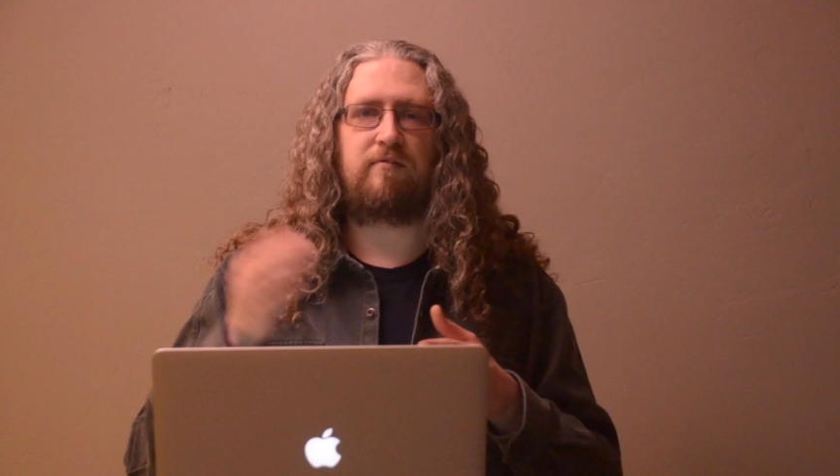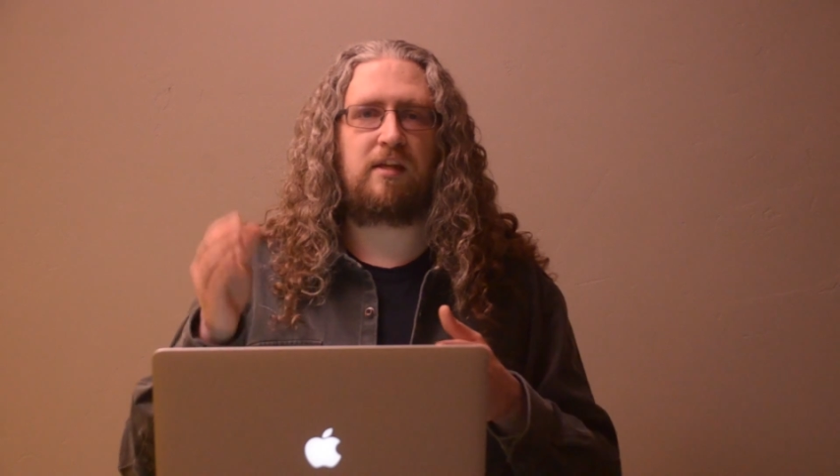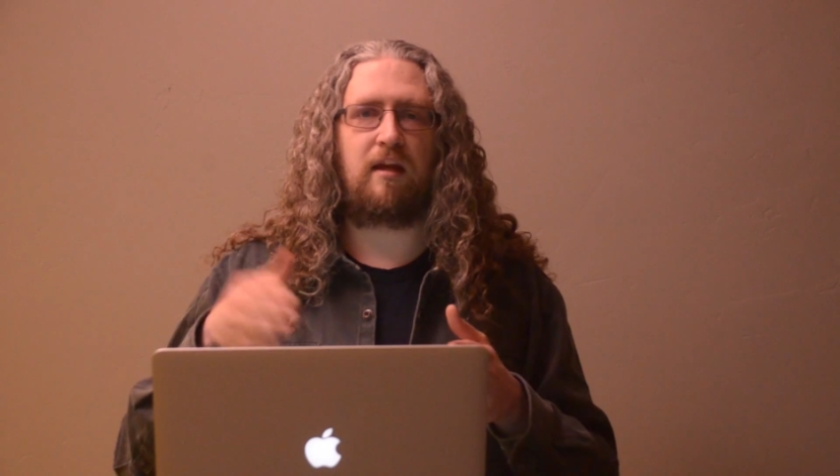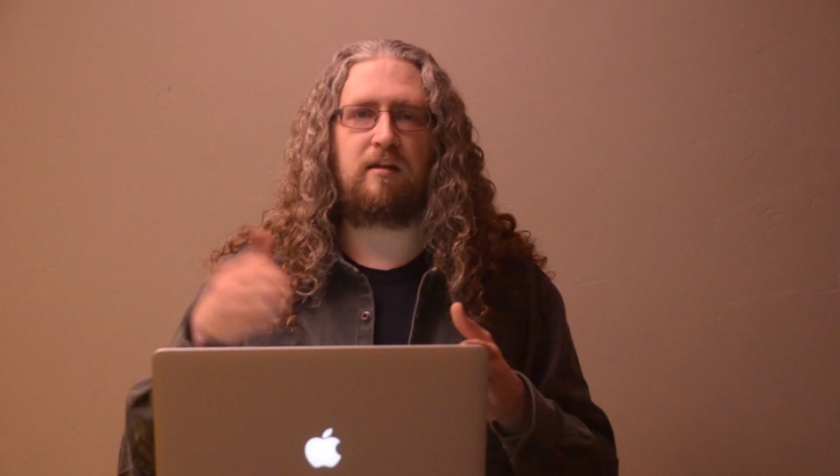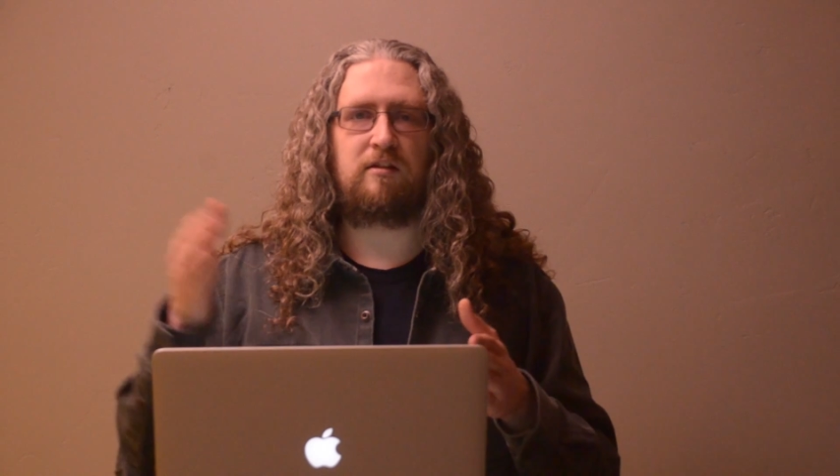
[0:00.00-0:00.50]

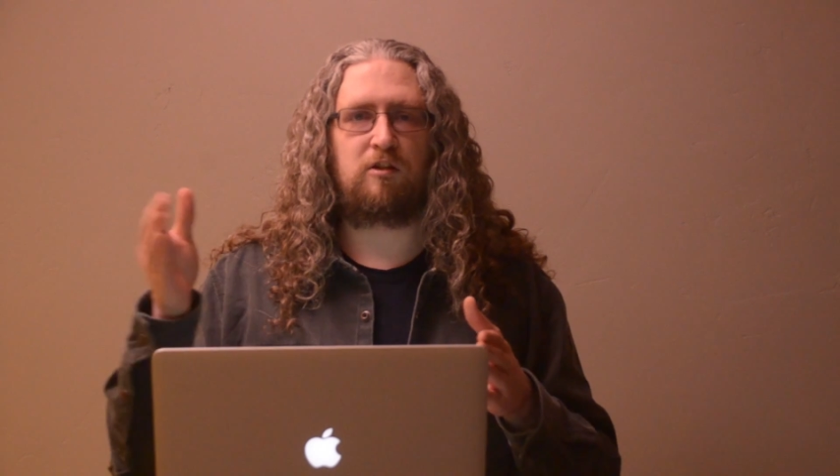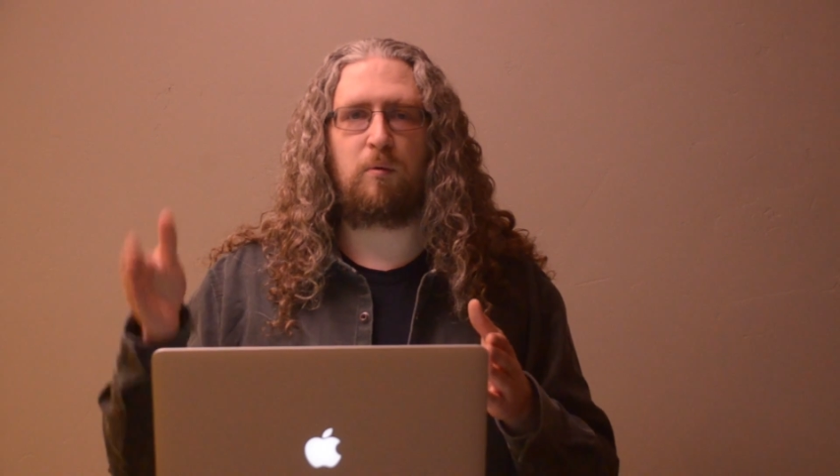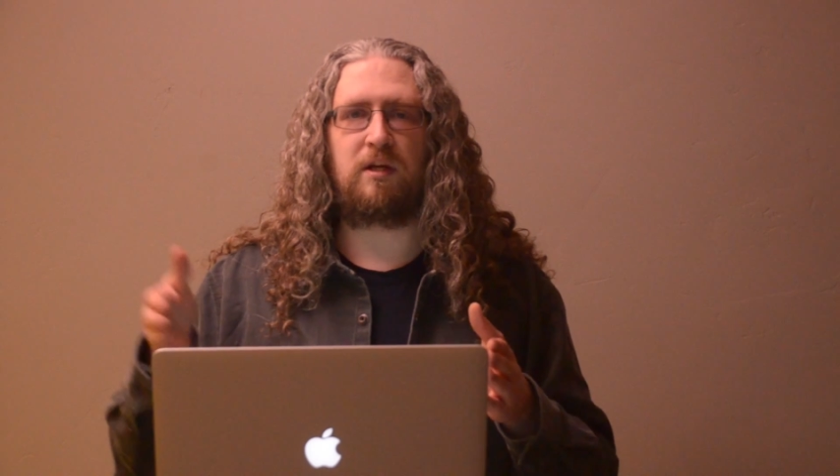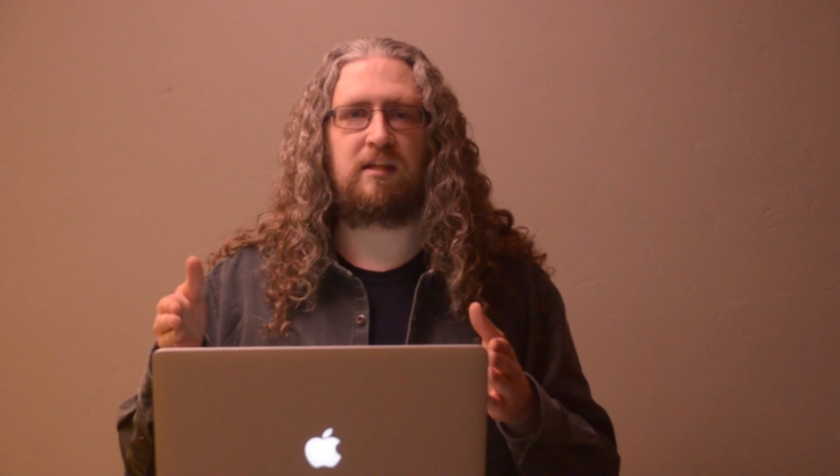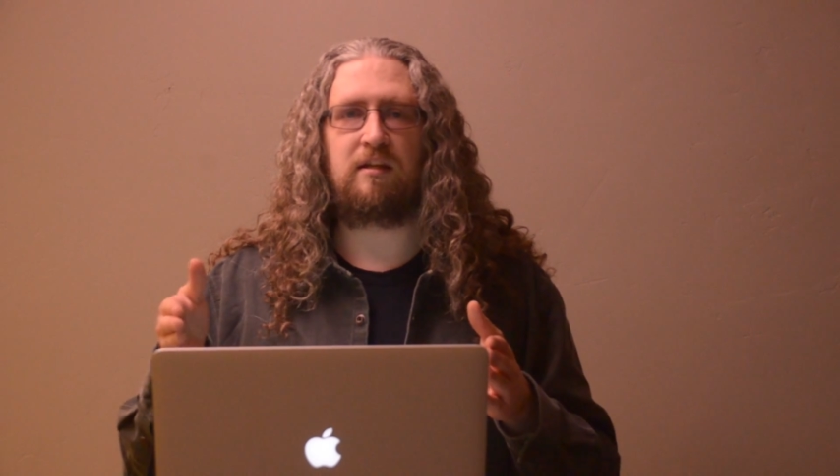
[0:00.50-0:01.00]
10,
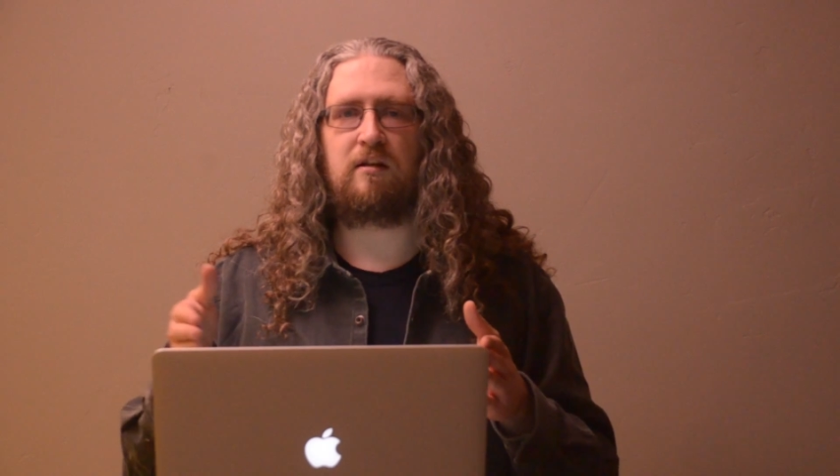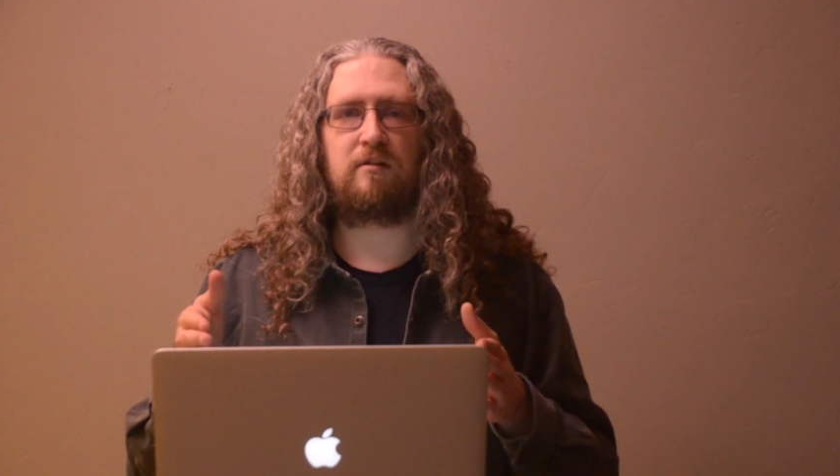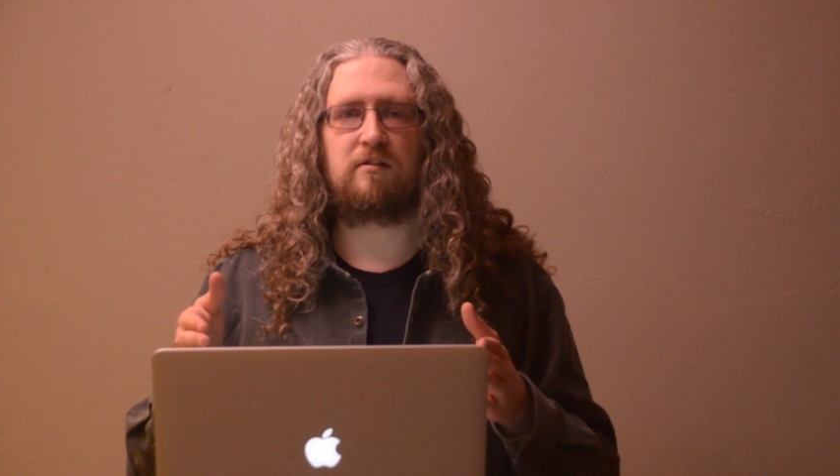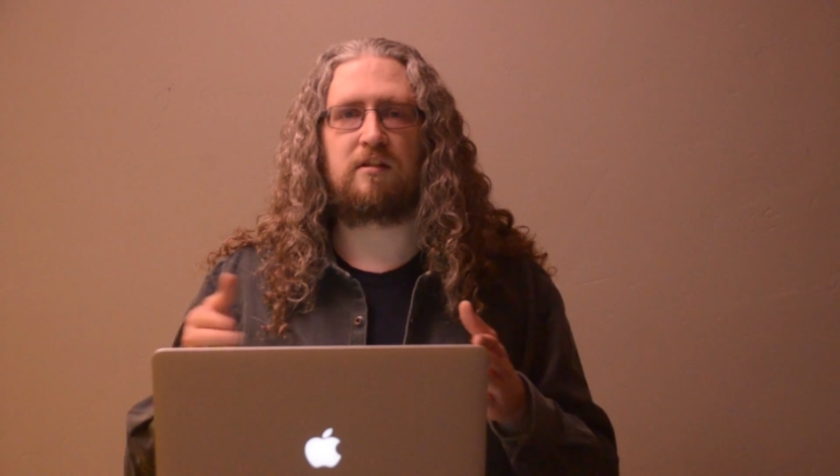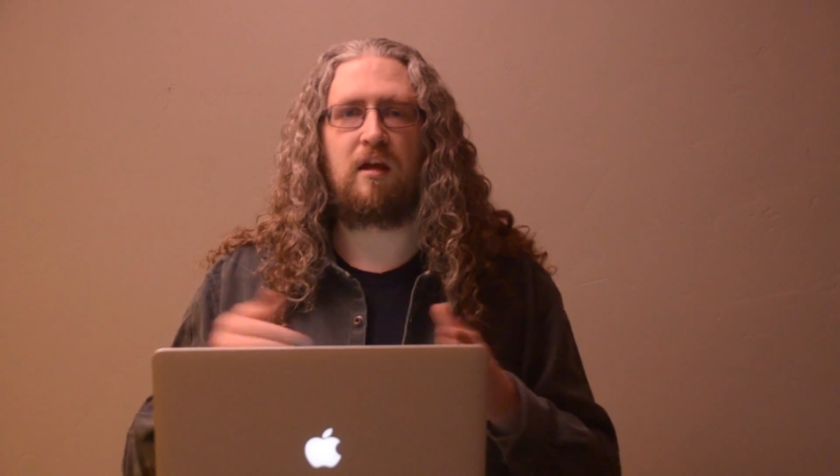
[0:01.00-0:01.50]
20
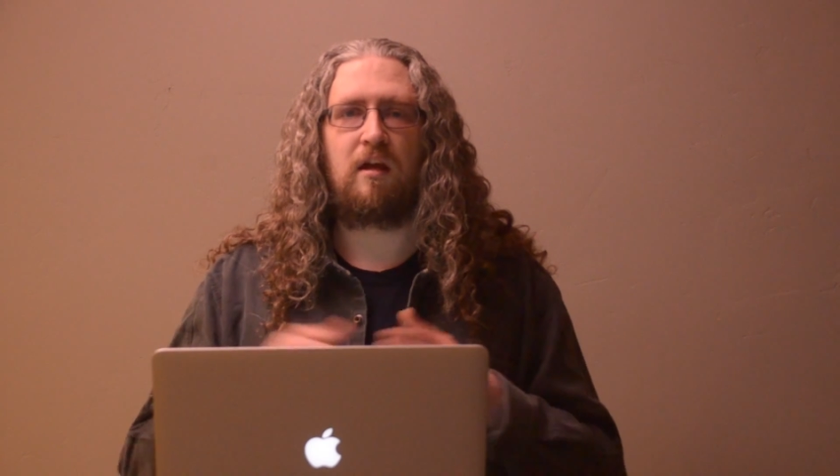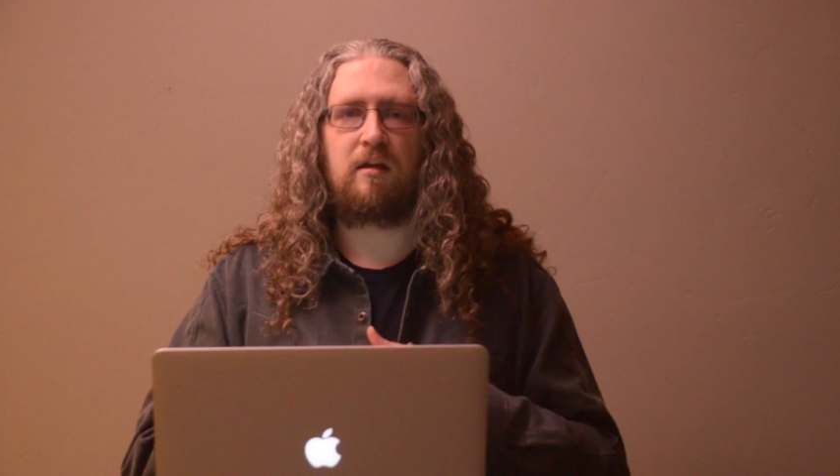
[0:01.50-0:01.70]
years,